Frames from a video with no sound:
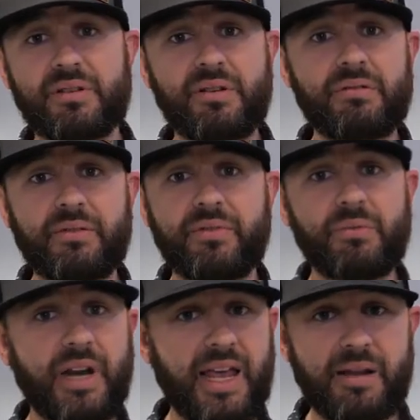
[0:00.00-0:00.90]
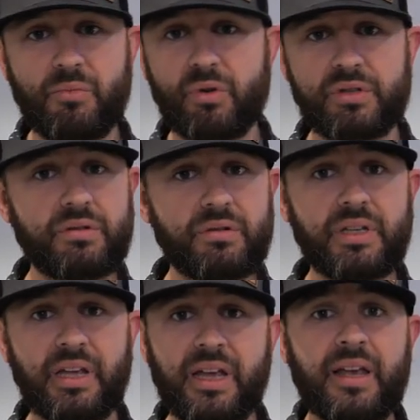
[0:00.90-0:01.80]
So if you wanna add more to
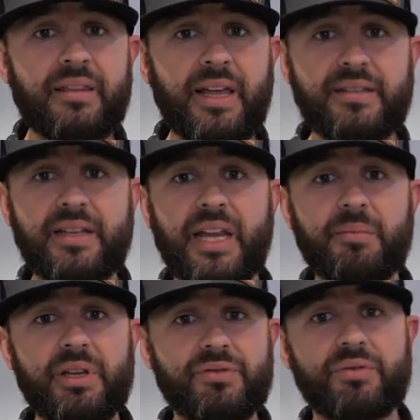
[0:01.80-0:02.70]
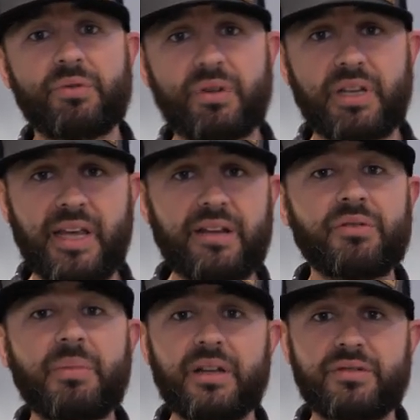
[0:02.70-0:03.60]
it, that 10 amp controller can
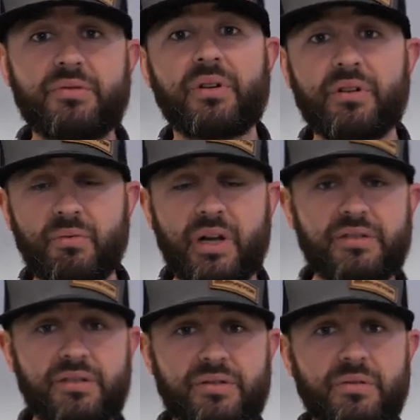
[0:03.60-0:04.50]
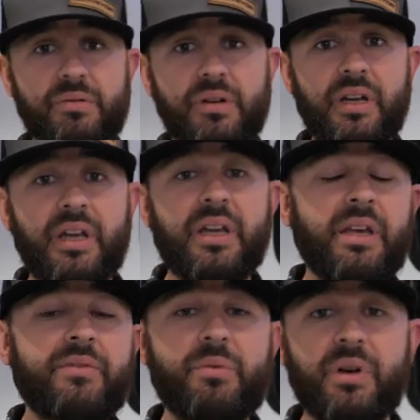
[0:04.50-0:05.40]
handle about 200 watts of solar.
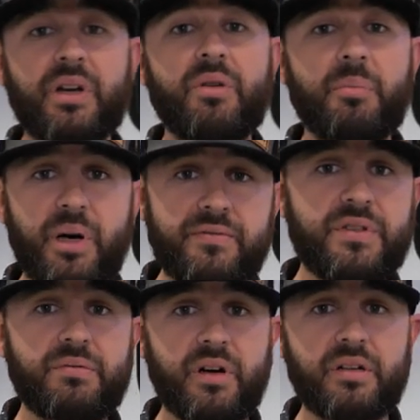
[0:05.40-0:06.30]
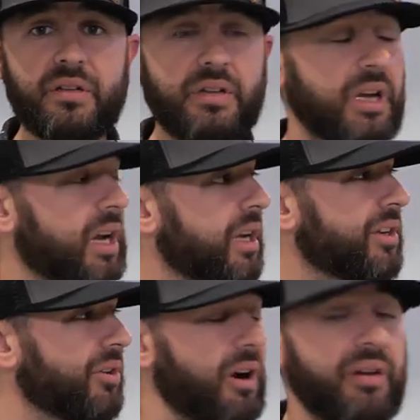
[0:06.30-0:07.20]
If you wanna go above 200,
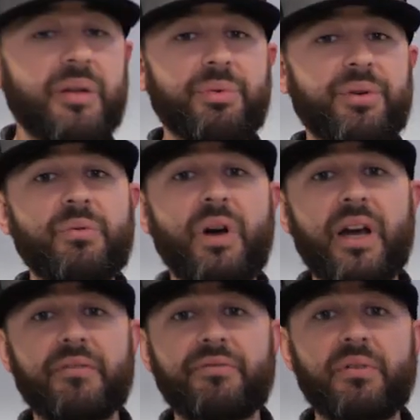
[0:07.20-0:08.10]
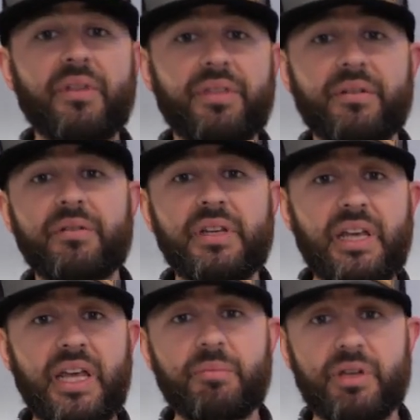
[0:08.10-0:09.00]
you're already pre-wired for a 30
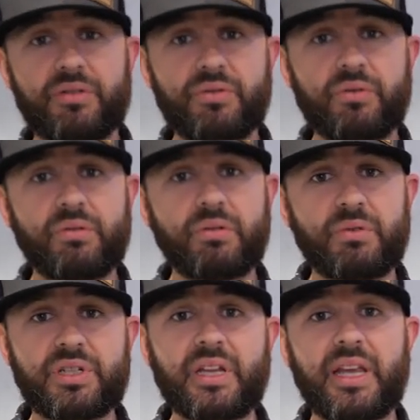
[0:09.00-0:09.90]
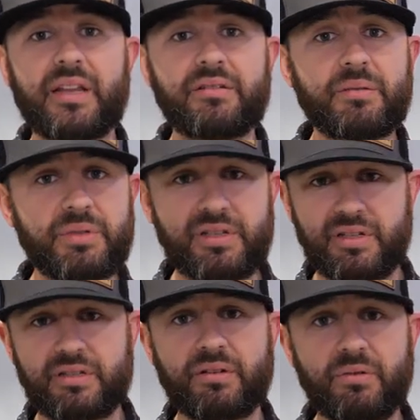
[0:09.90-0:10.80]
amp controller, which can handle up to
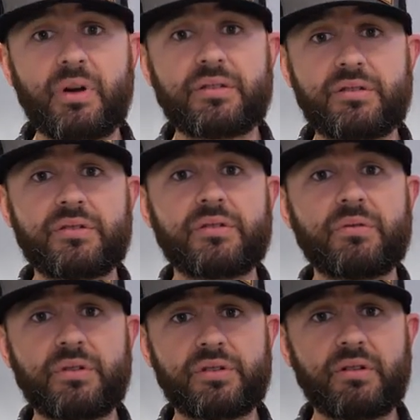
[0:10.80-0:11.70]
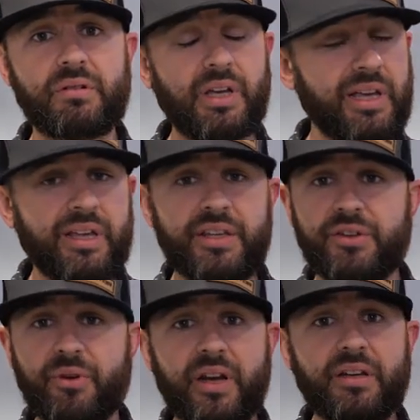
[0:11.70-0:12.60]
600 watts of solar. So
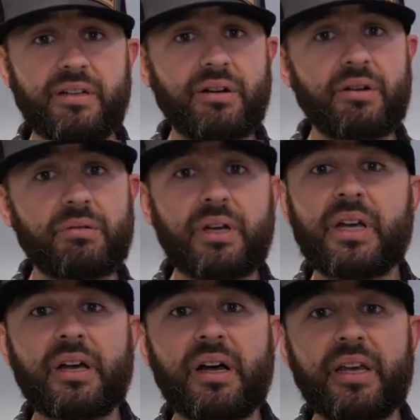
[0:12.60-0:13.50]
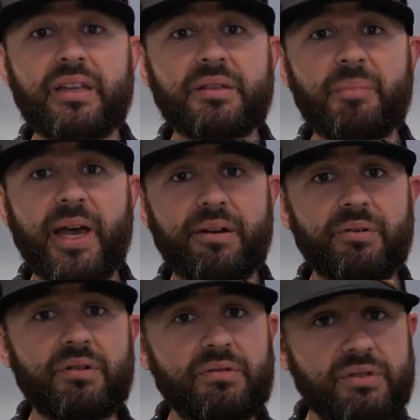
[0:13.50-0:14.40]
you're ready to go, uh, hit the back
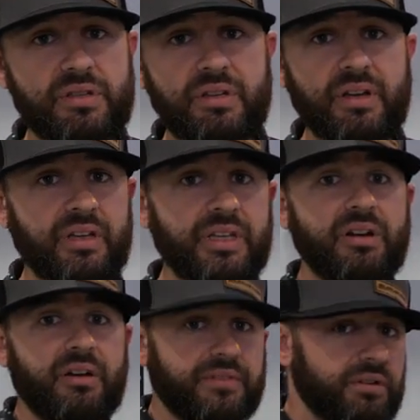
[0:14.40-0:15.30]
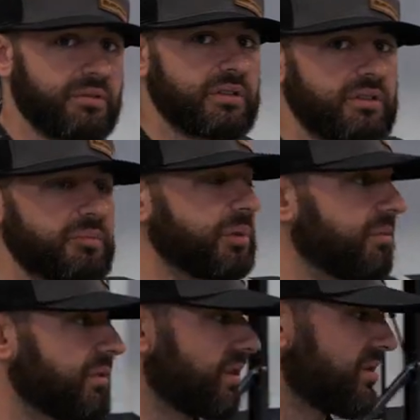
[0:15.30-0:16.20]
roads, uh, get off the grid a little bit with this